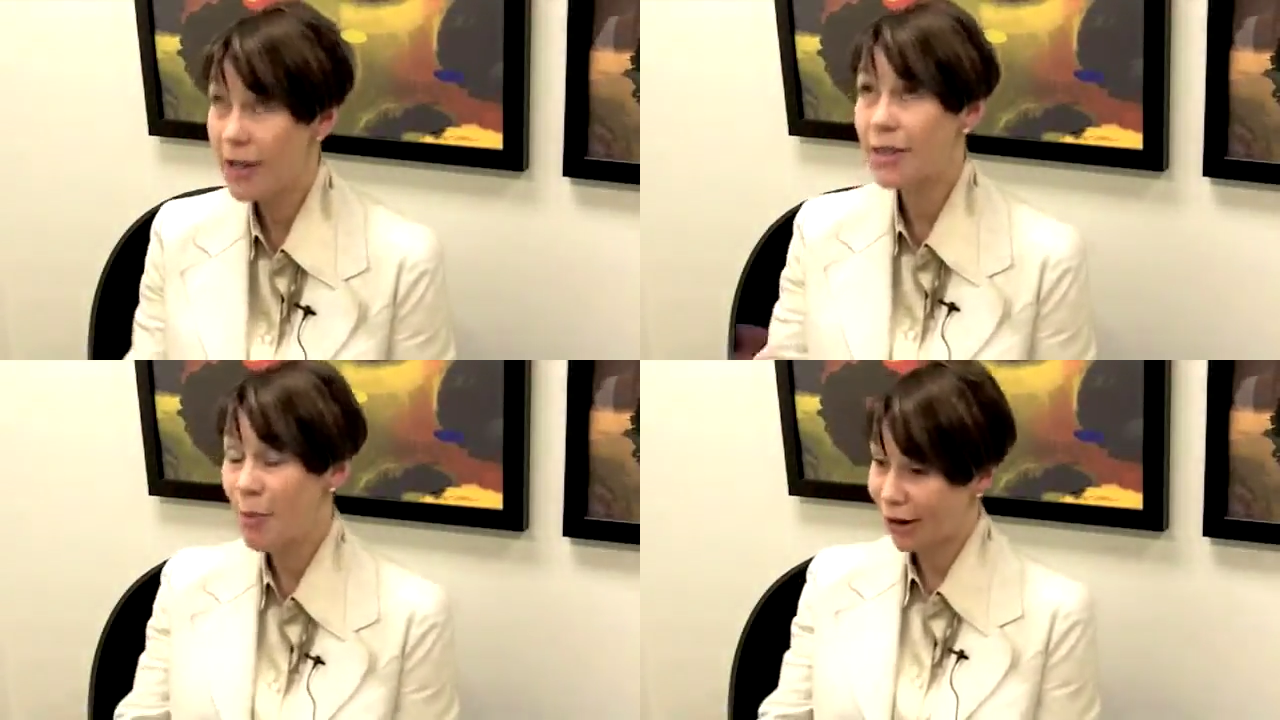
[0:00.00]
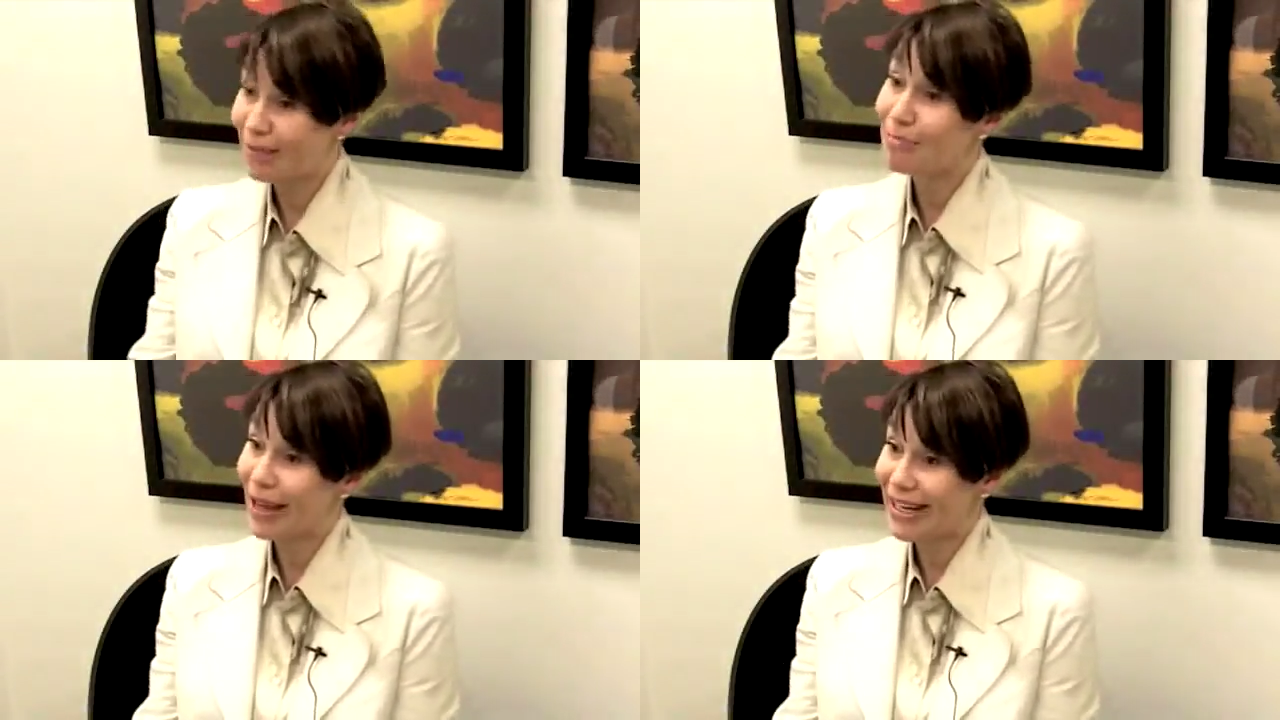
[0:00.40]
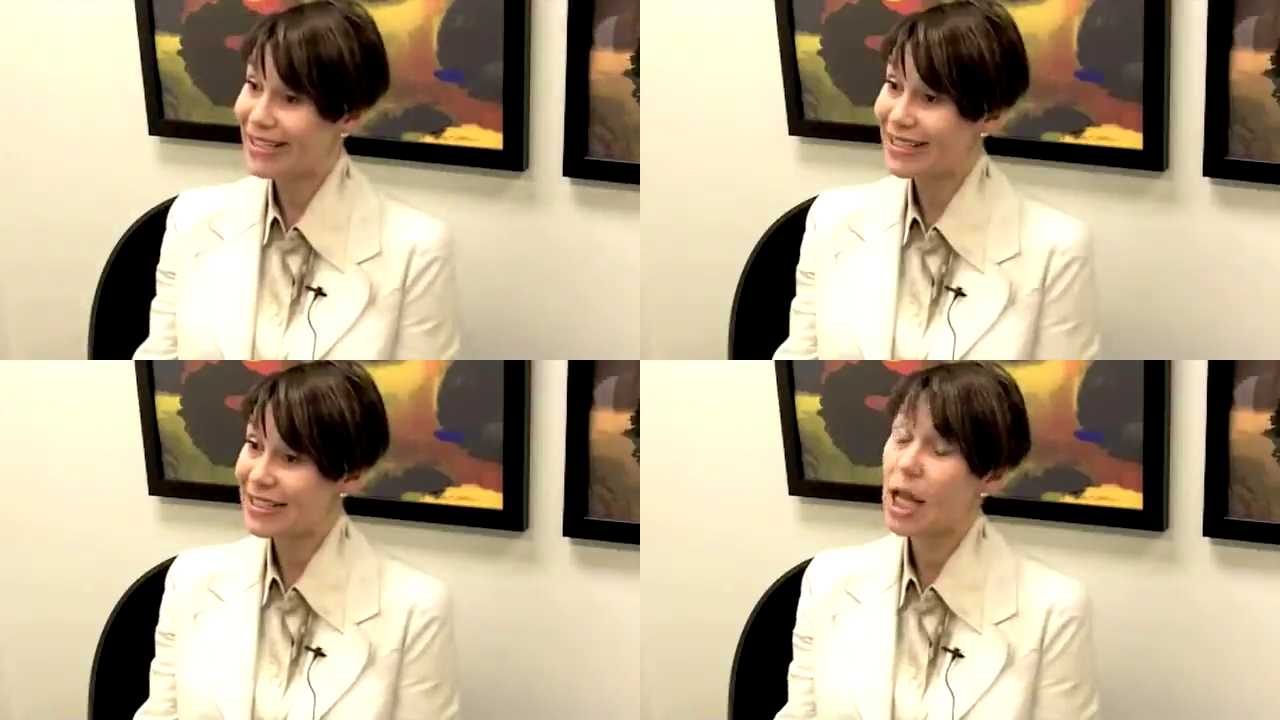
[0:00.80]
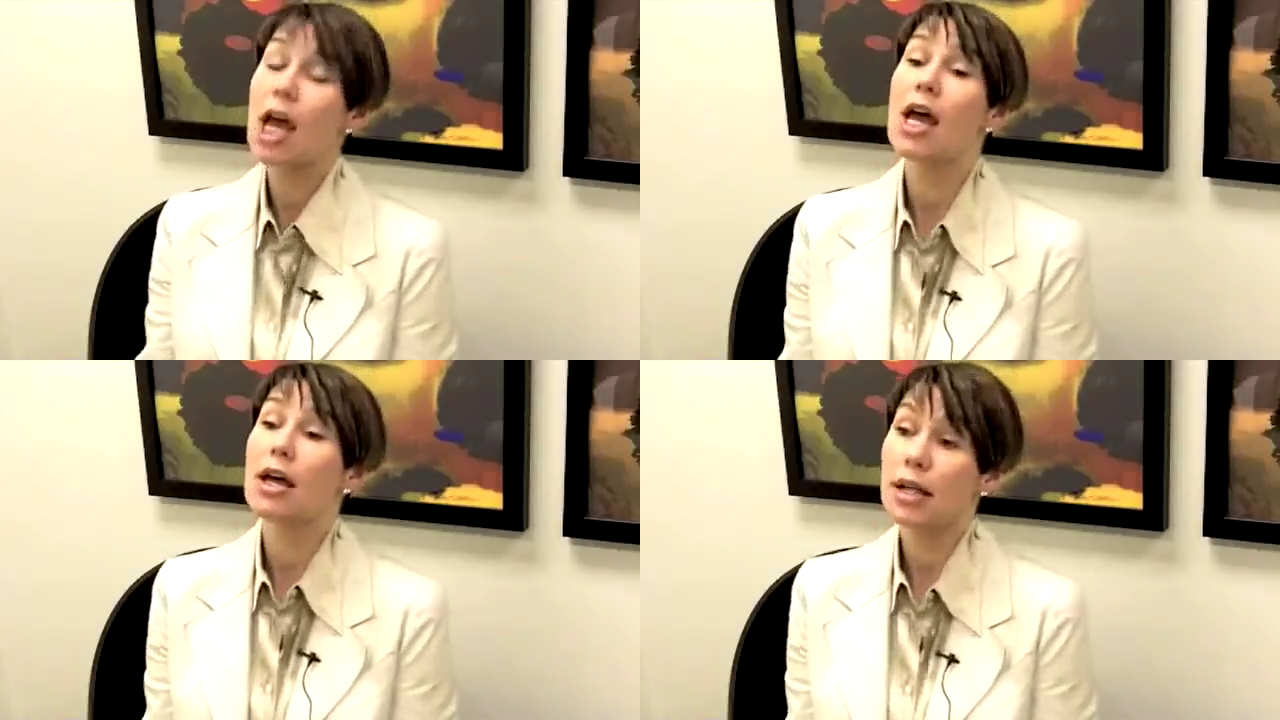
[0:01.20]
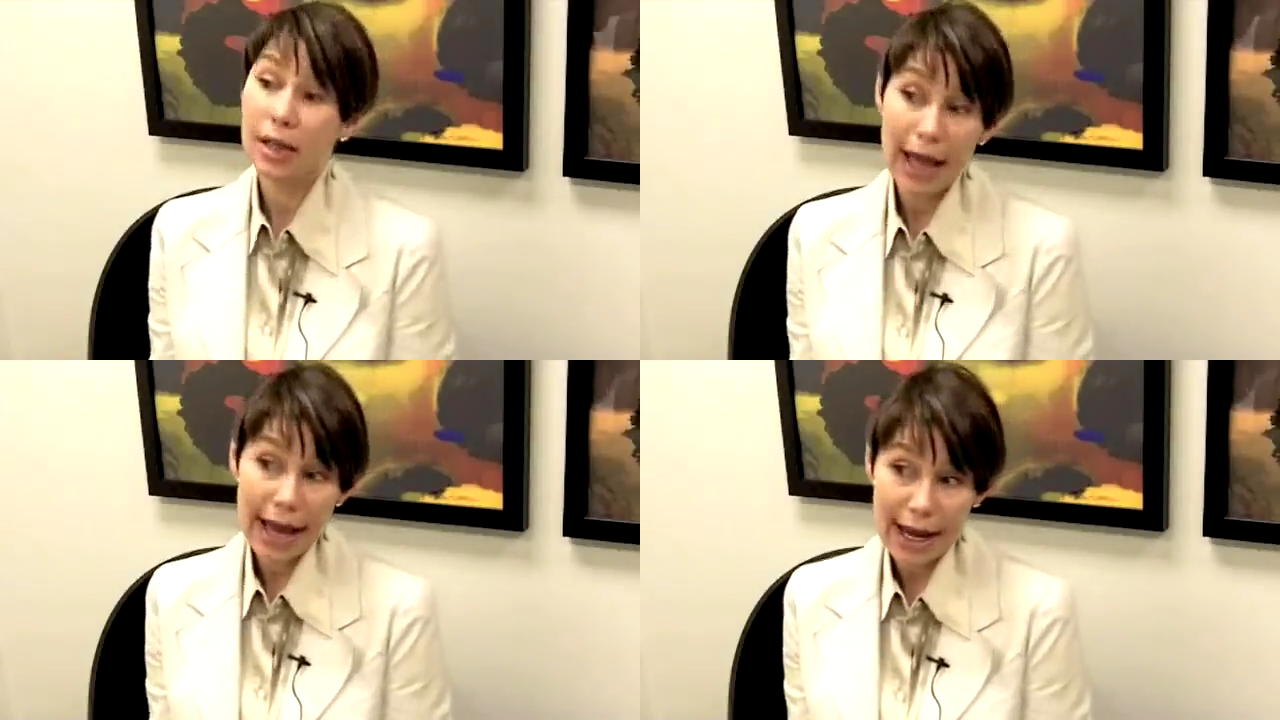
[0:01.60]
in the marketplace
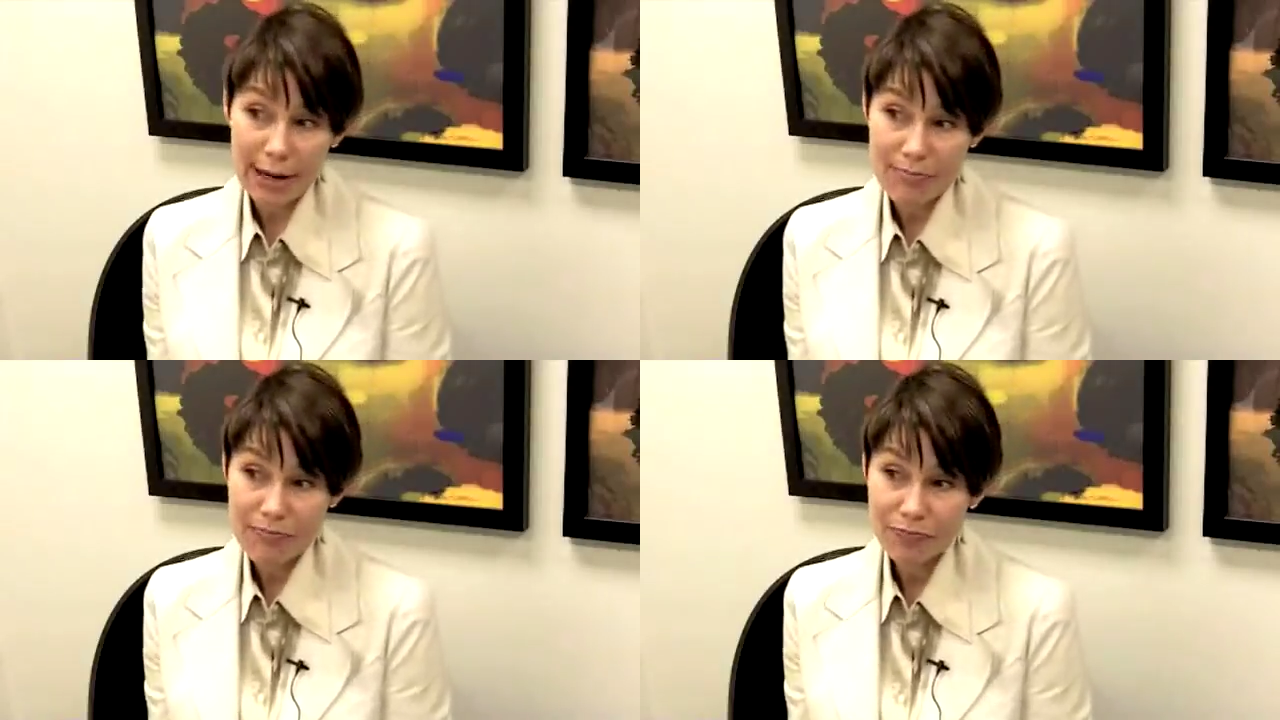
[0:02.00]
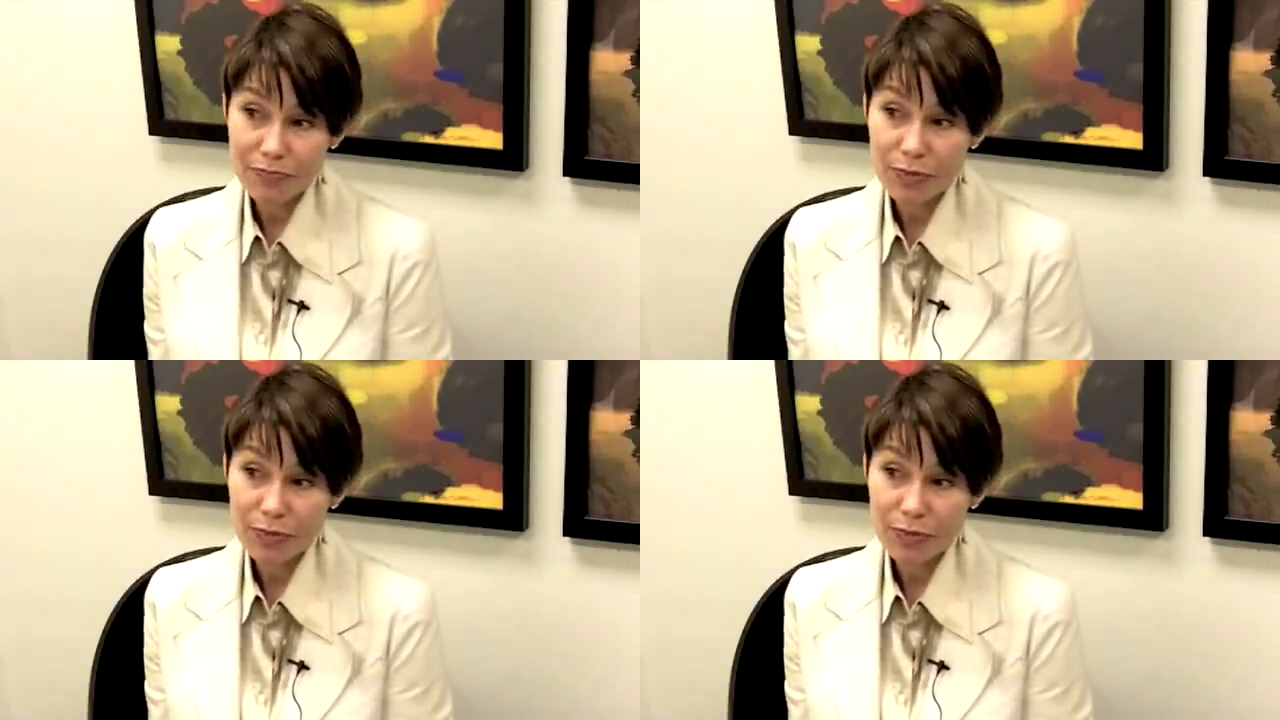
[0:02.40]
claim